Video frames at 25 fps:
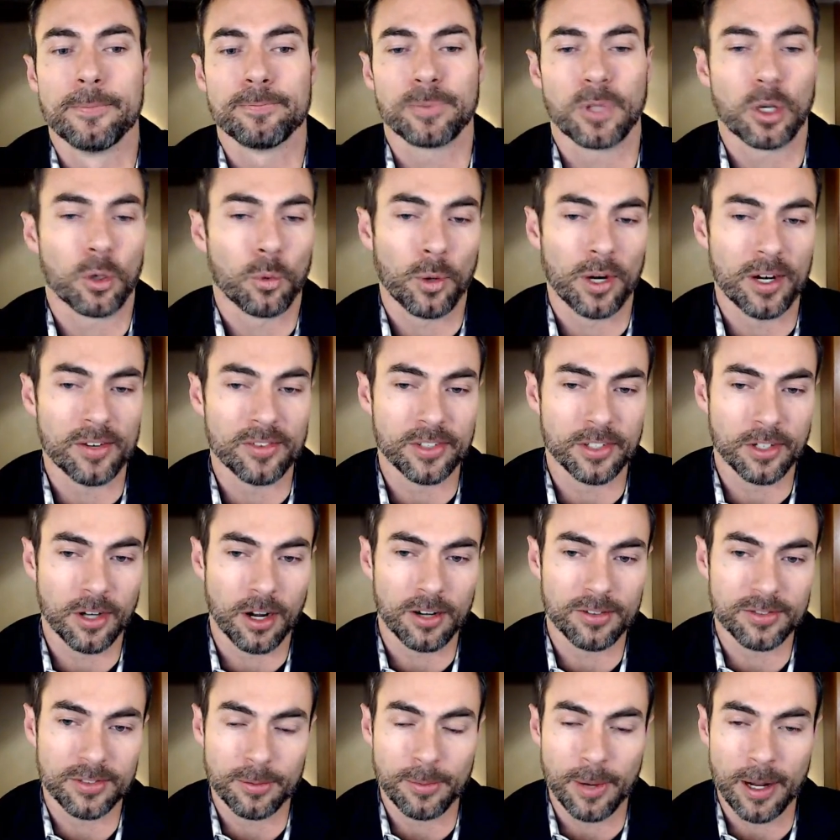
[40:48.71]
Or whatever the
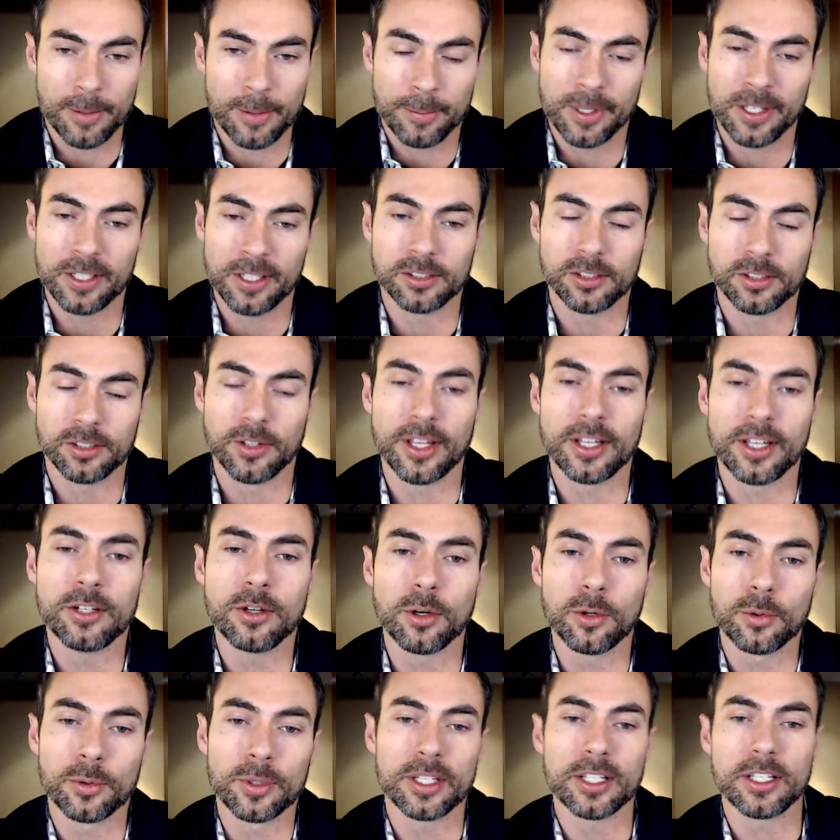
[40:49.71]
offer might be. So they do a
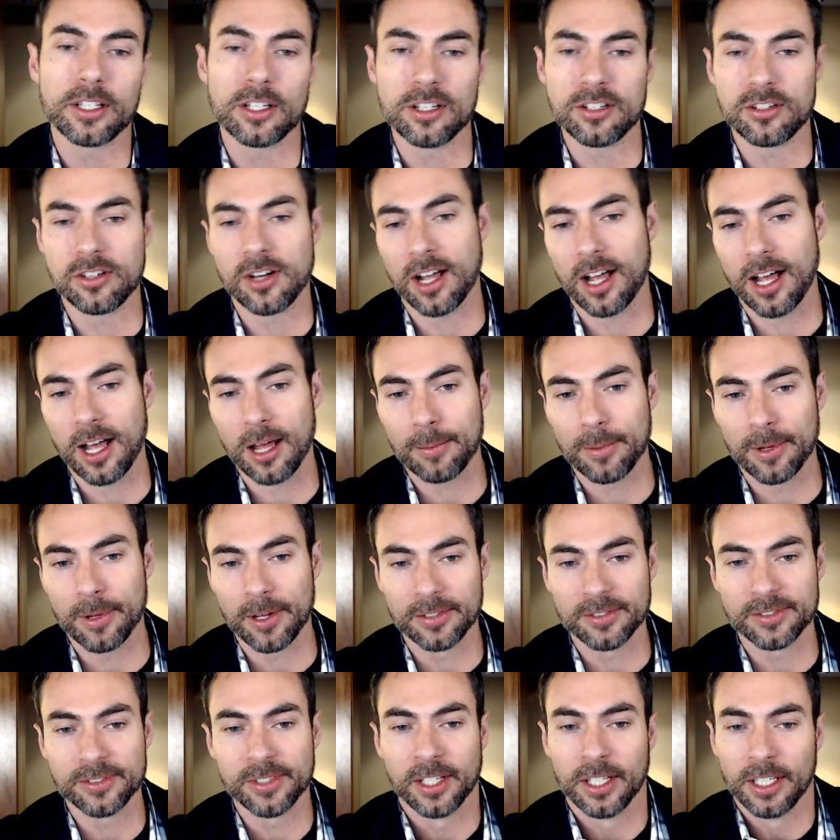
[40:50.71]
really good job
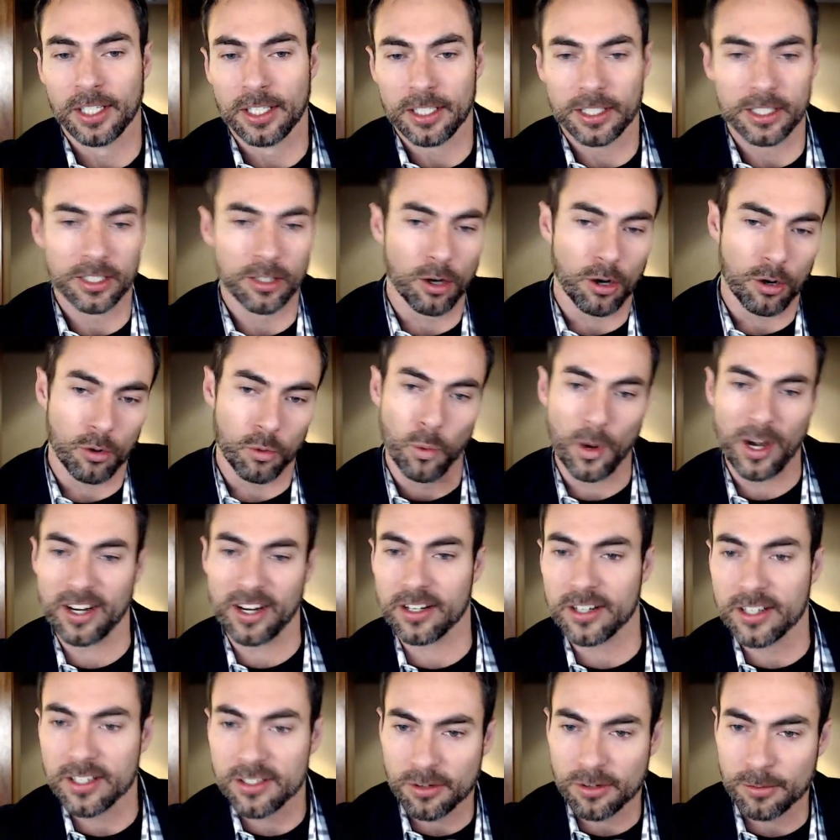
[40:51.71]
of,
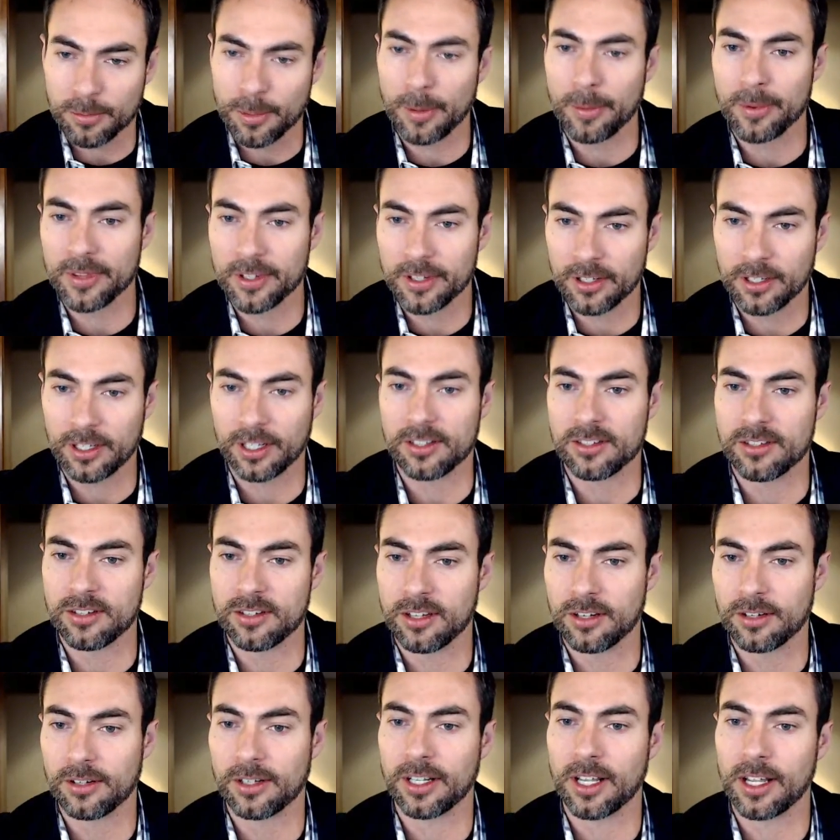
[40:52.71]
awareness for people that are
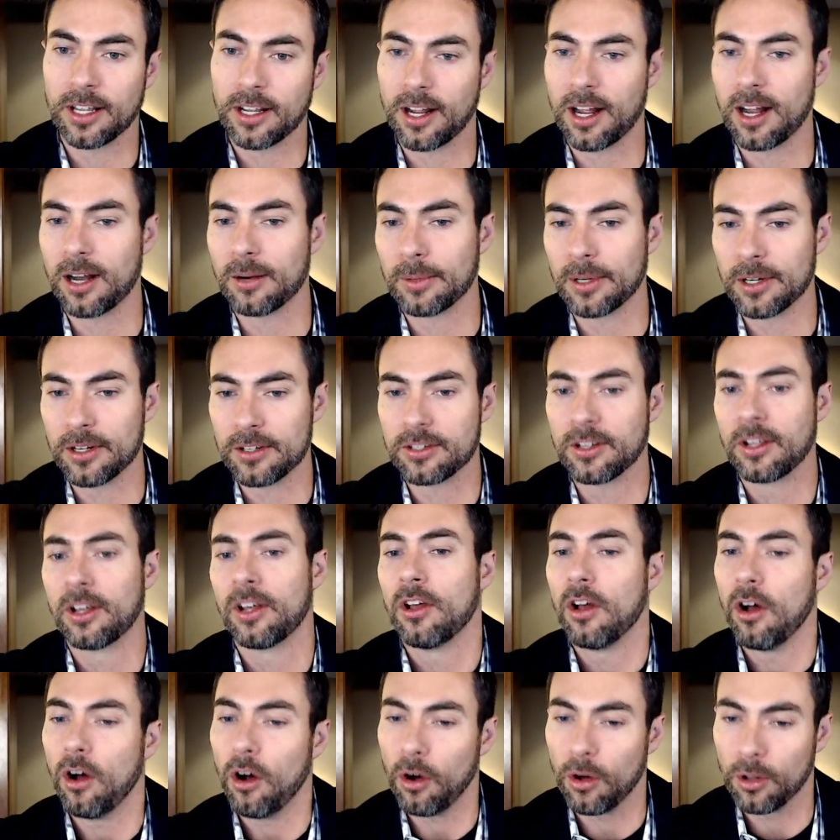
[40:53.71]
considering e-commerce,
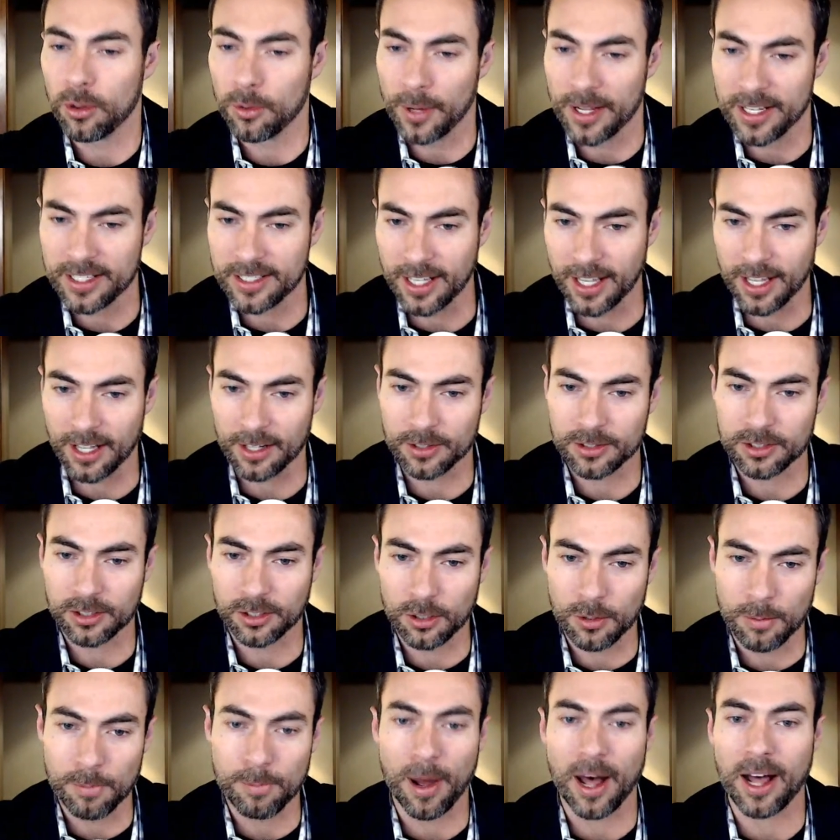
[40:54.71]
all the way down
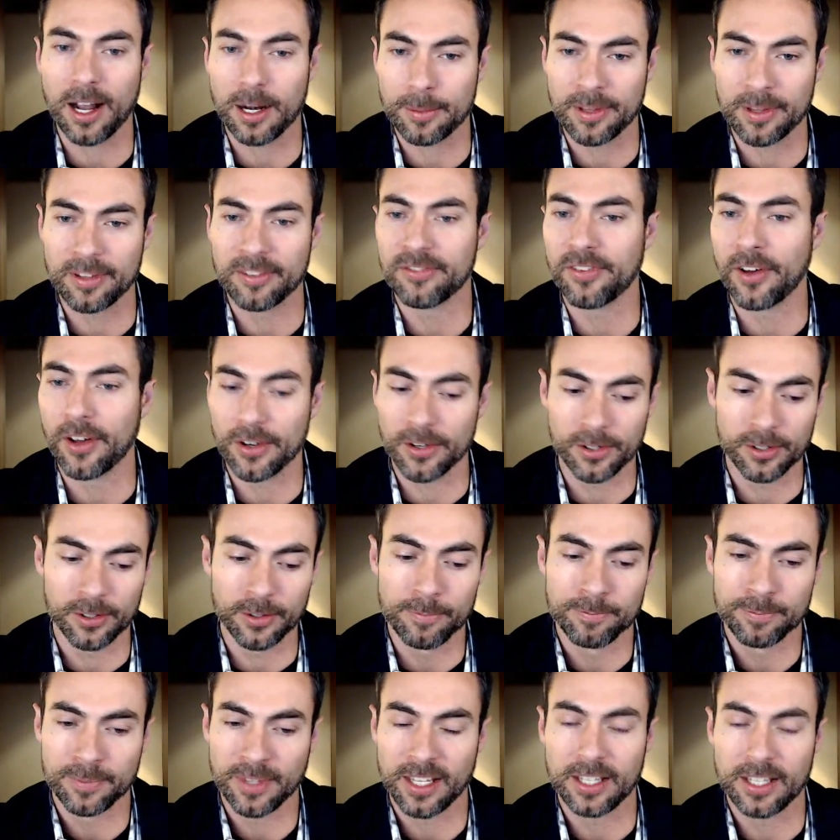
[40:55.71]
to bottom of the
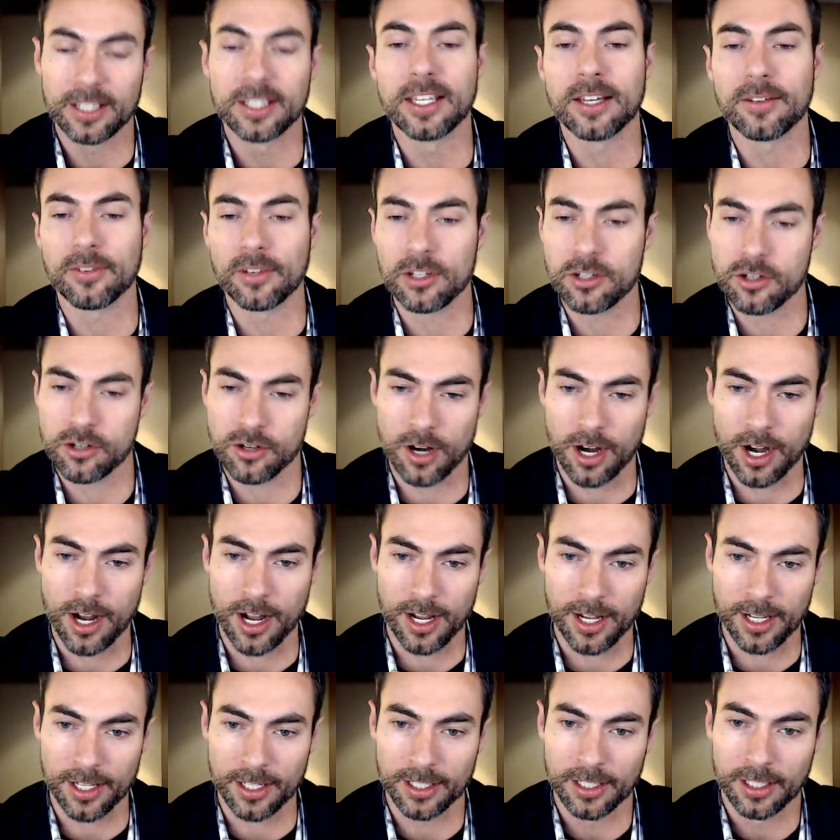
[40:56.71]
funnel. Give it a
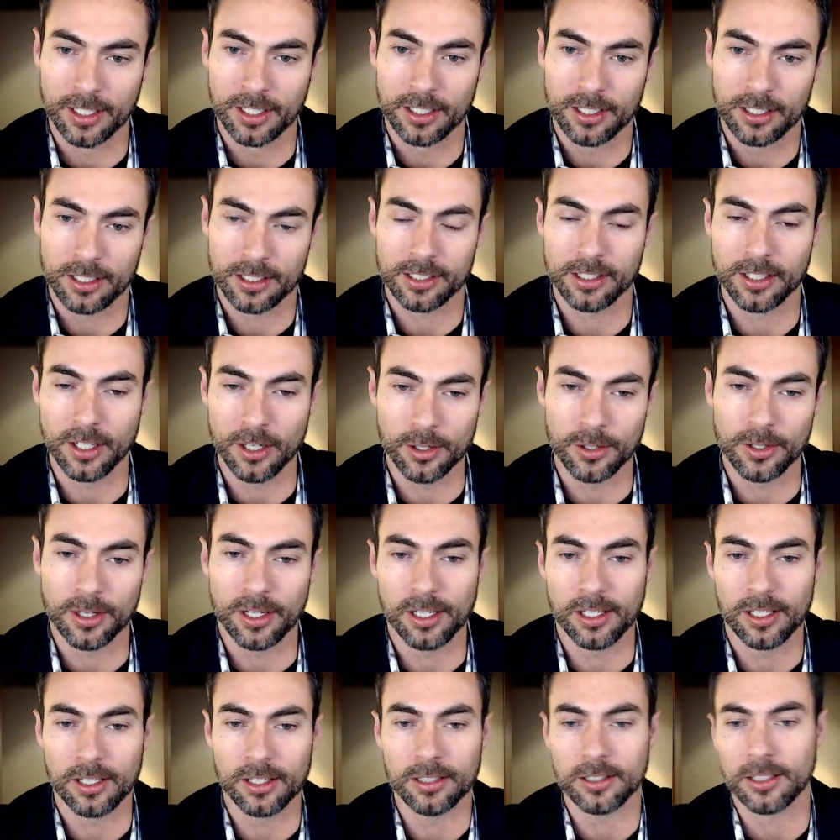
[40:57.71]
try,
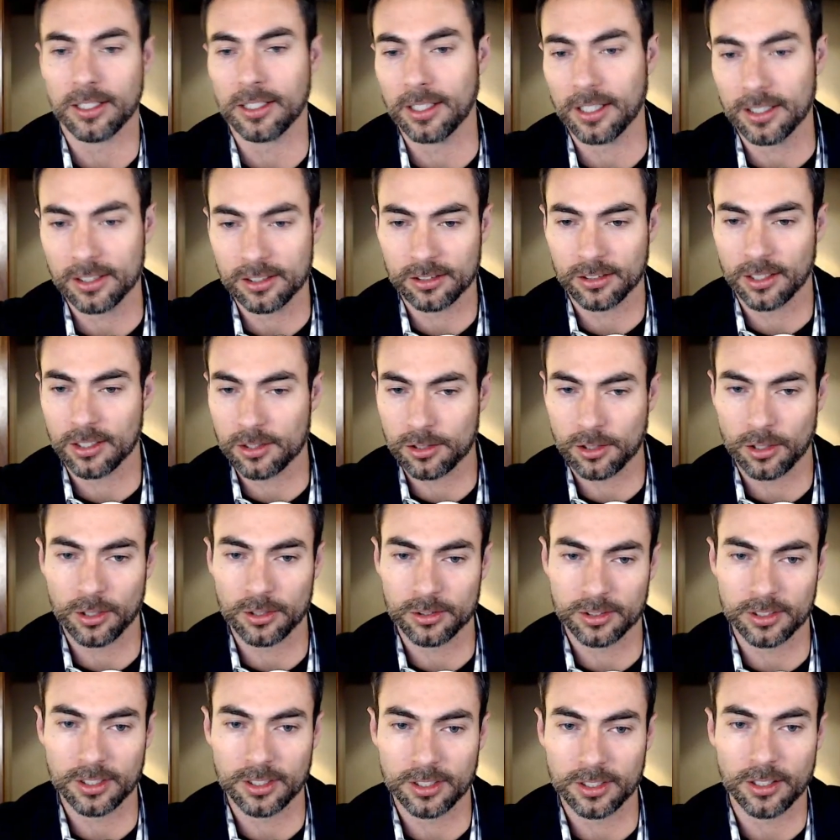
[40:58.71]
and let's
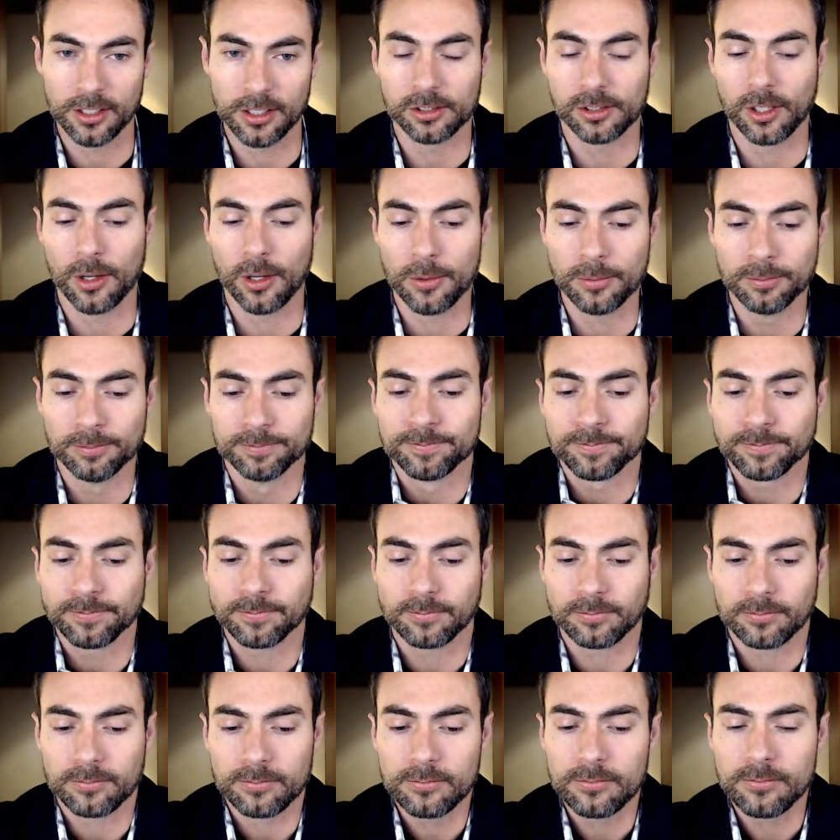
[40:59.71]
close the deal. So
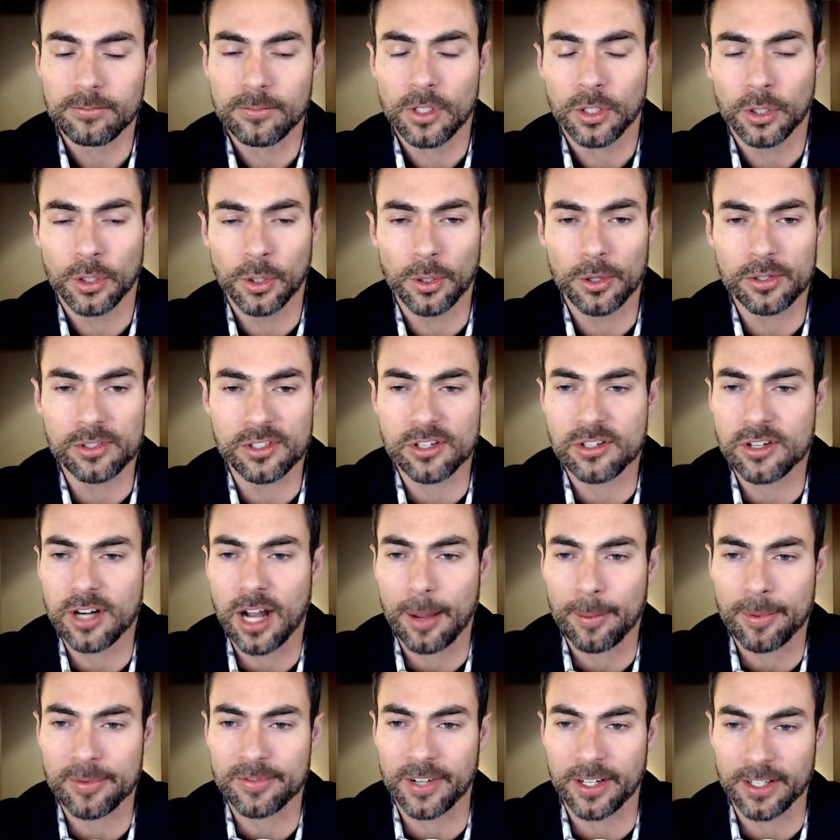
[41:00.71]
kudos to
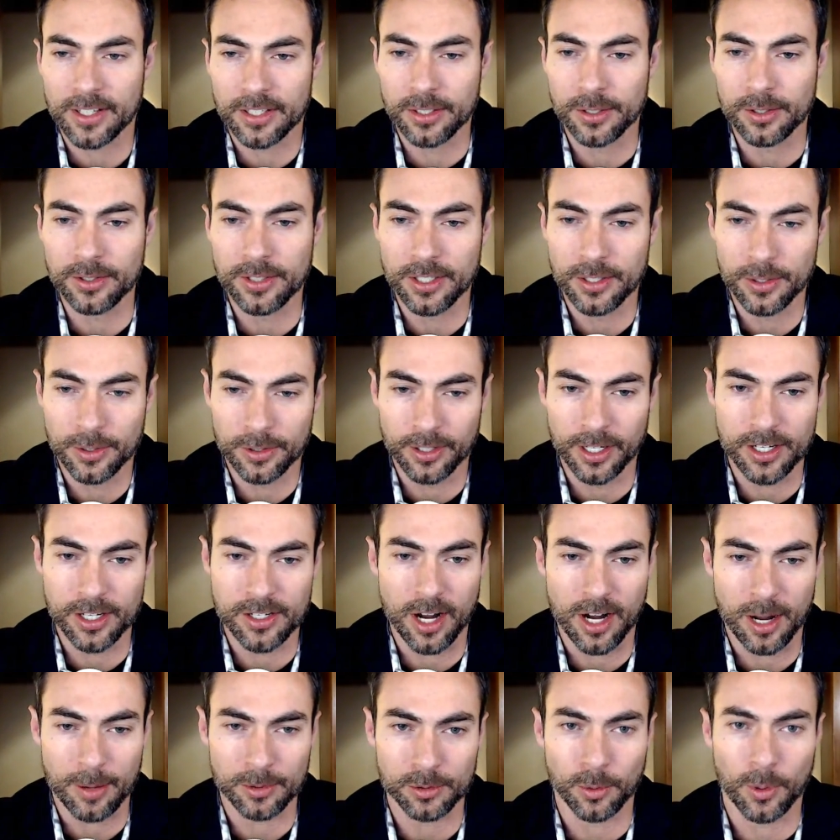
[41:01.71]
Shopify. They do a great
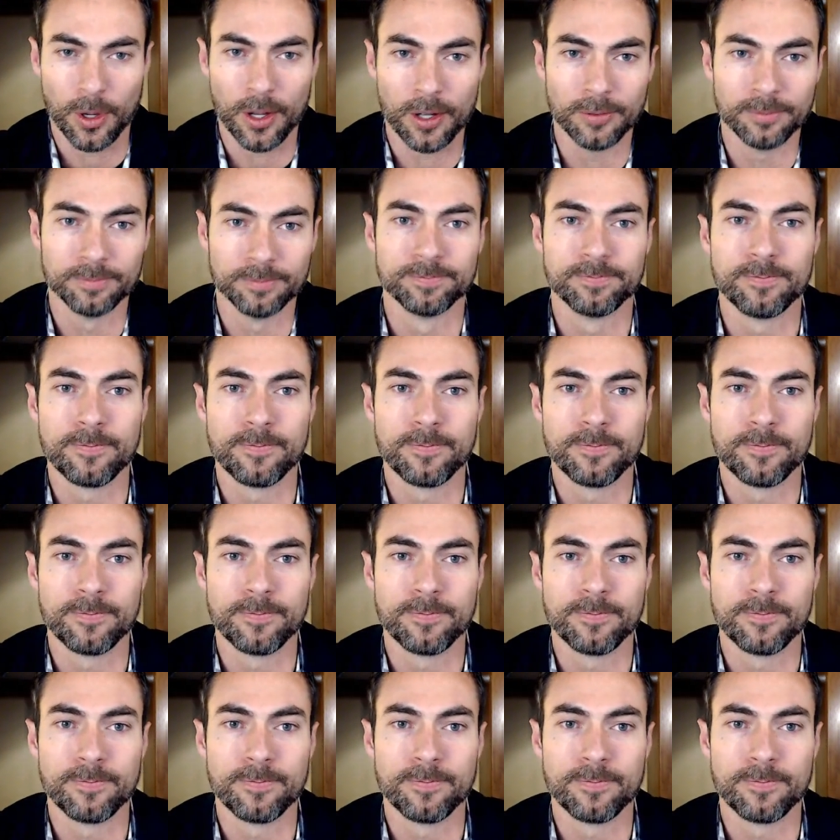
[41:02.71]
job as well.